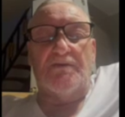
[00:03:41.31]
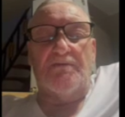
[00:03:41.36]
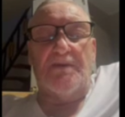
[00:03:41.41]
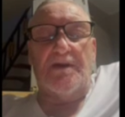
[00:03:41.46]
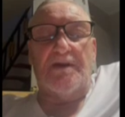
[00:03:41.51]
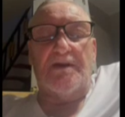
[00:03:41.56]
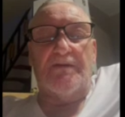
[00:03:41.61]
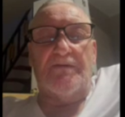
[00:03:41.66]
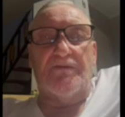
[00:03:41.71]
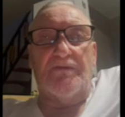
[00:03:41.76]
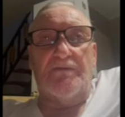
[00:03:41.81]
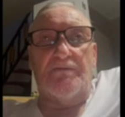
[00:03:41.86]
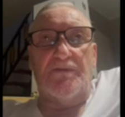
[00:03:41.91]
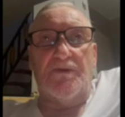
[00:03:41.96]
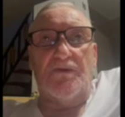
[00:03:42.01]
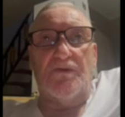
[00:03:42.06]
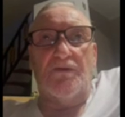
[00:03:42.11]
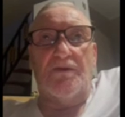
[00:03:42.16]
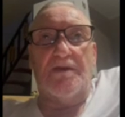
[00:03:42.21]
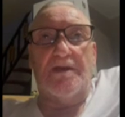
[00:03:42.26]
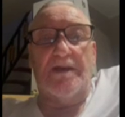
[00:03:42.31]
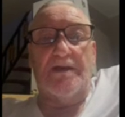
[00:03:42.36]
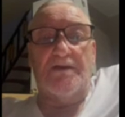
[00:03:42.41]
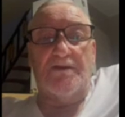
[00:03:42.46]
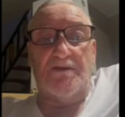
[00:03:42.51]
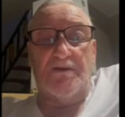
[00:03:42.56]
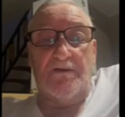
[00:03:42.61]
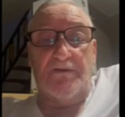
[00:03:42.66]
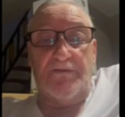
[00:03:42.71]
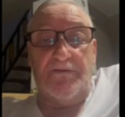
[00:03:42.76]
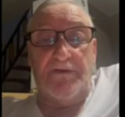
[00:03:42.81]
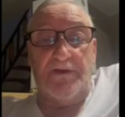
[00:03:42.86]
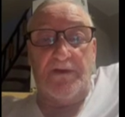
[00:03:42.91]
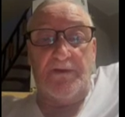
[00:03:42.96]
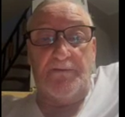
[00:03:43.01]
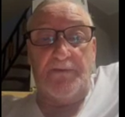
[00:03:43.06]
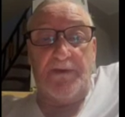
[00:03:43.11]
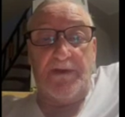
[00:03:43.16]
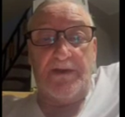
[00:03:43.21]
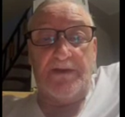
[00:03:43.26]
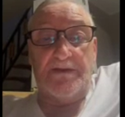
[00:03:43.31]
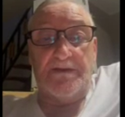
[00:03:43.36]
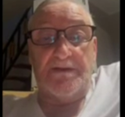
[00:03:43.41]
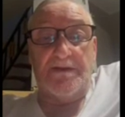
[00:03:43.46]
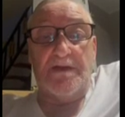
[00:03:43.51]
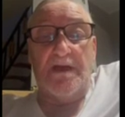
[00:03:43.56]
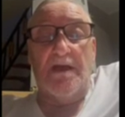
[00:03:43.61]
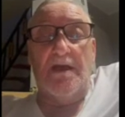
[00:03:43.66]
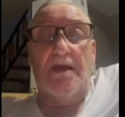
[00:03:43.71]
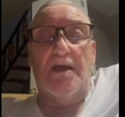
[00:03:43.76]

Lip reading: money from UK to the Philippines,